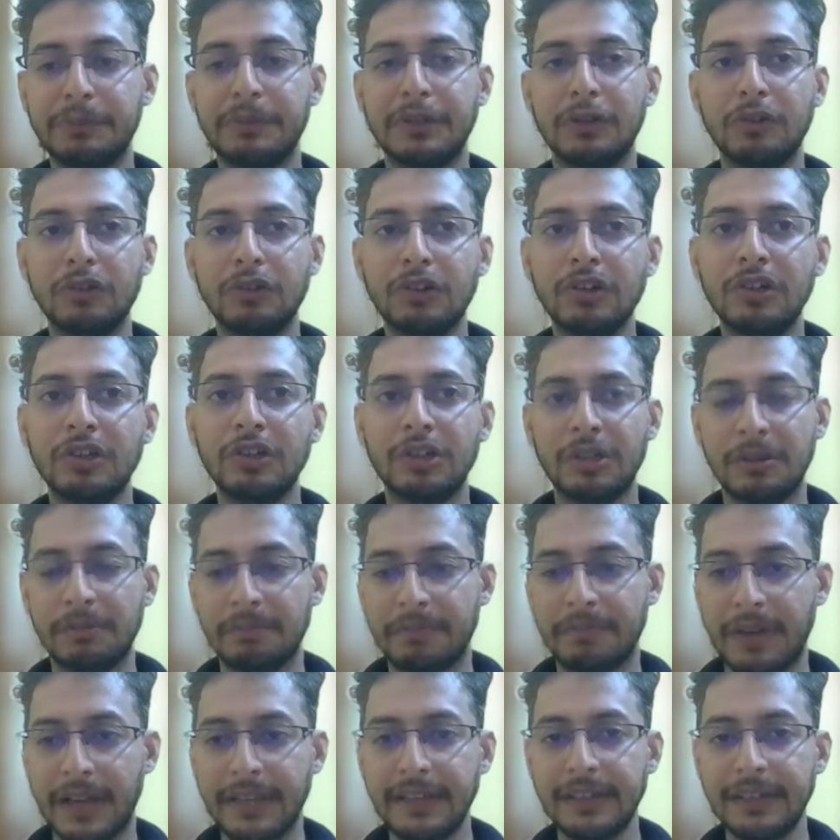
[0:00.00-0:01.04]
value
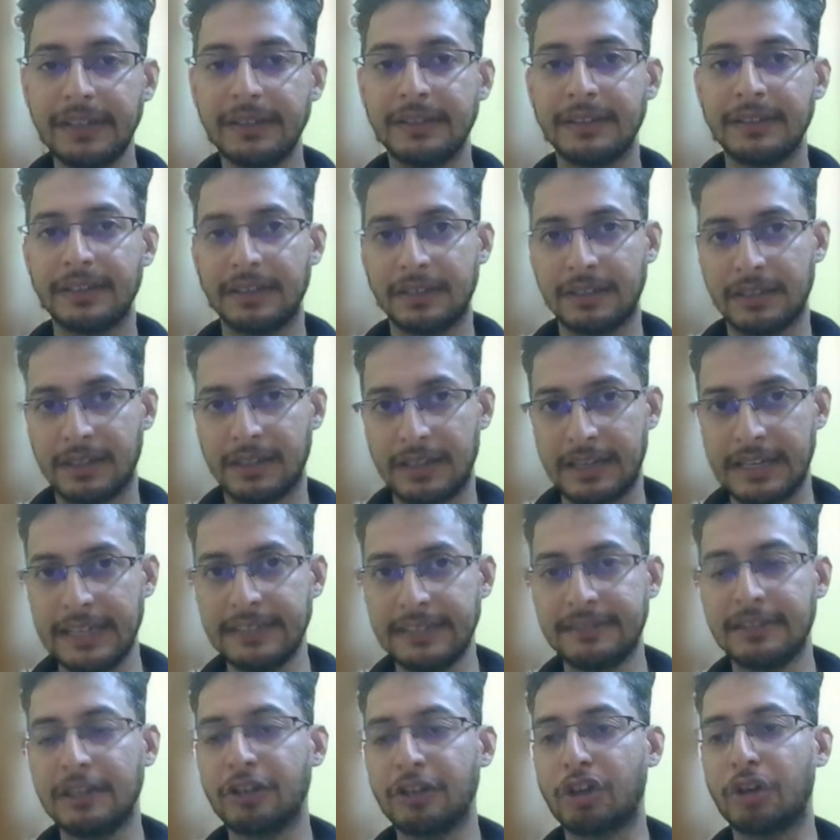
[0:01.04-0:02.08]
by
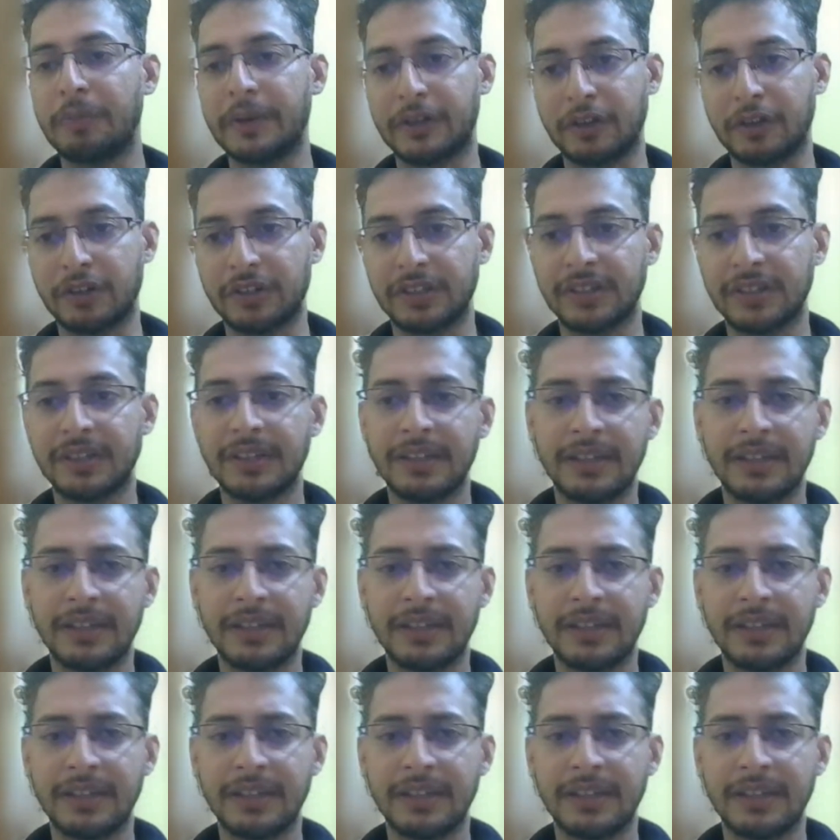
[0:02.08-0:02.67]
in silico method.